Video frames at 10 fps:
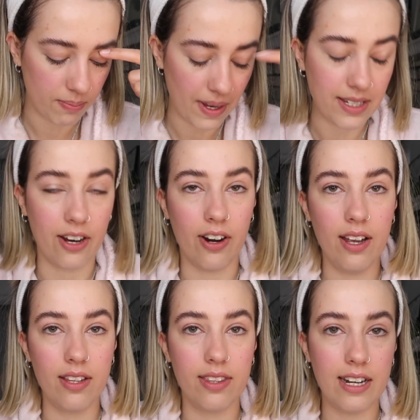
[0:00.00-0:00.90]

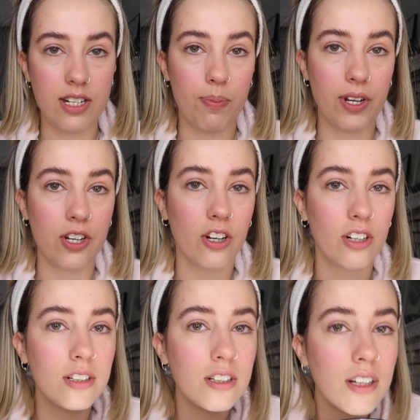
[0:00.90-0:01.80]
mascara, then to put
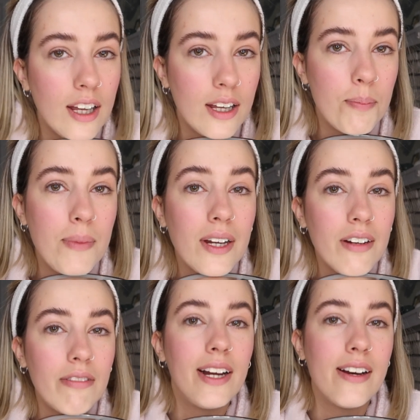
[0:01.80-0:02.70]
your
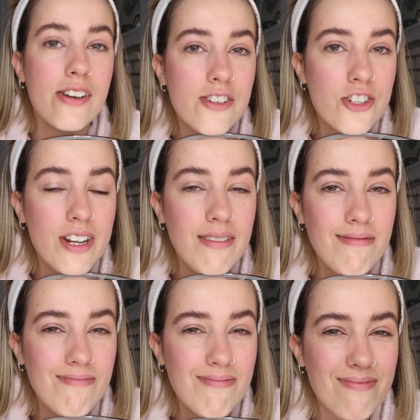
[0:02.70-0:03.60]
mirror right under your
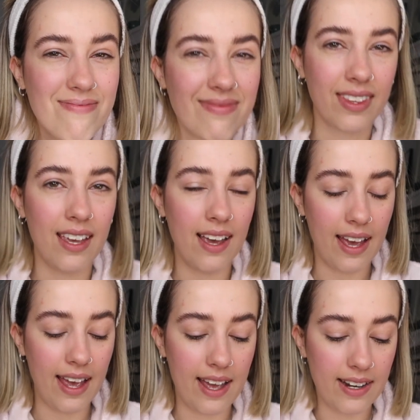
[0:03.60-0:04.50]
chin
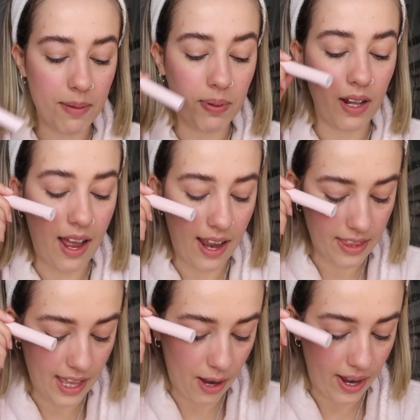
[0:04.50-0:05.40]
and
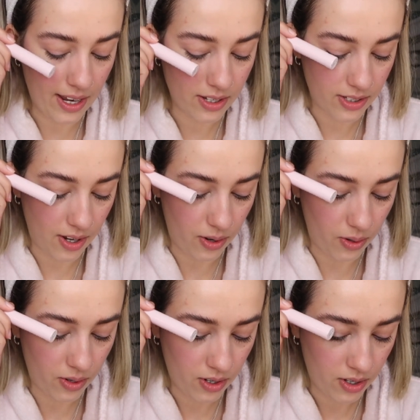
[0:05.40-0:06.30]
apply that way.
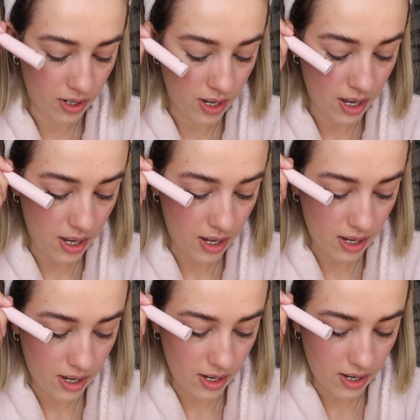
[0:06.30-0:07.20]
So
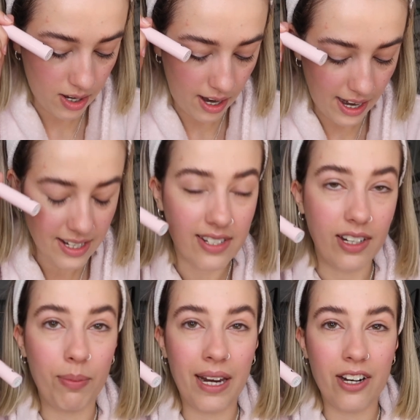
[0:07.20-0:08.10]
I
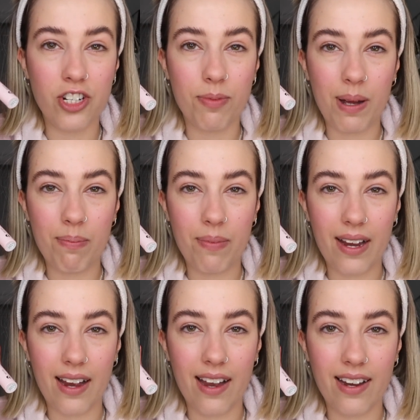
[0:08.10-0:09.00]
still manage to bump
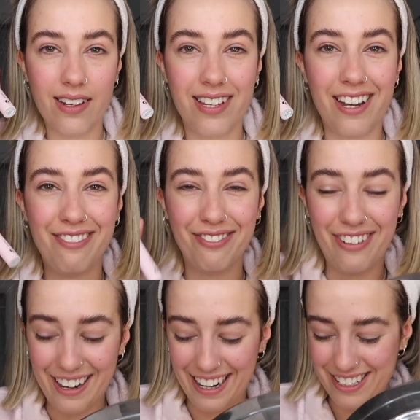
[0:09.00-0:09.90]
my eyes
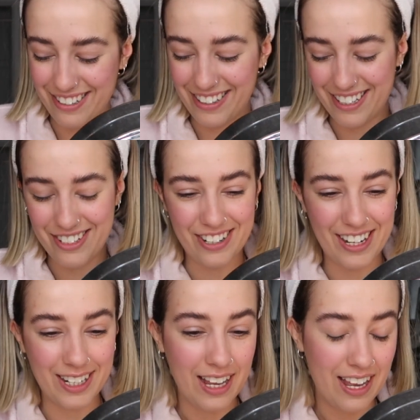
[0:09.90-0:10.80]
when I do this
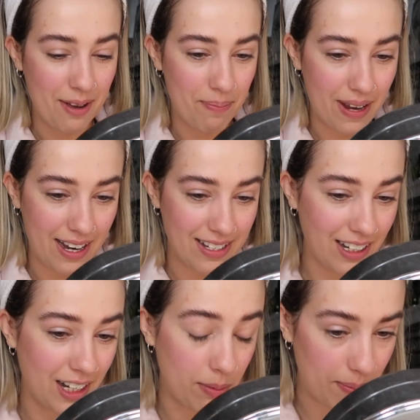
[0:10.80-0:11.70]
trick, but it's
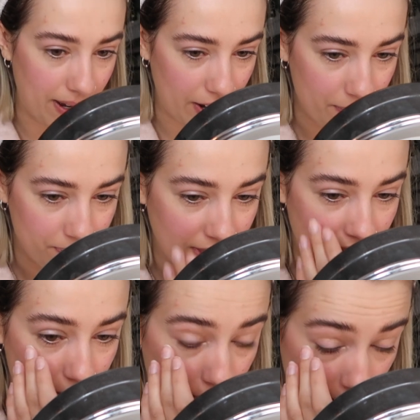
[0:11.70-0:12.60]
a little bit better.
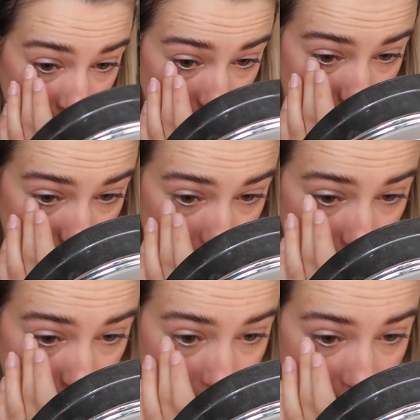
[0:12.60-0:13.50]
But I'm going to go ahead and
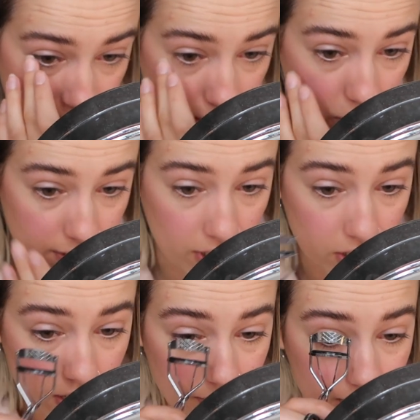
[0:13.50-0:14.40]
curl my eyelashes
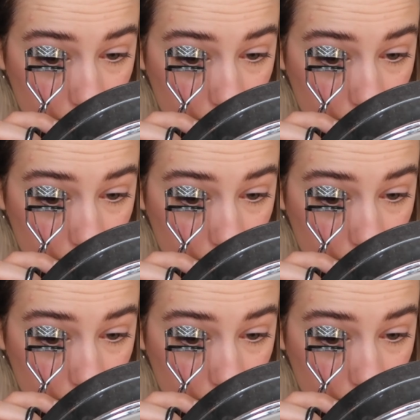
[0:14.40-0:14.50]
first.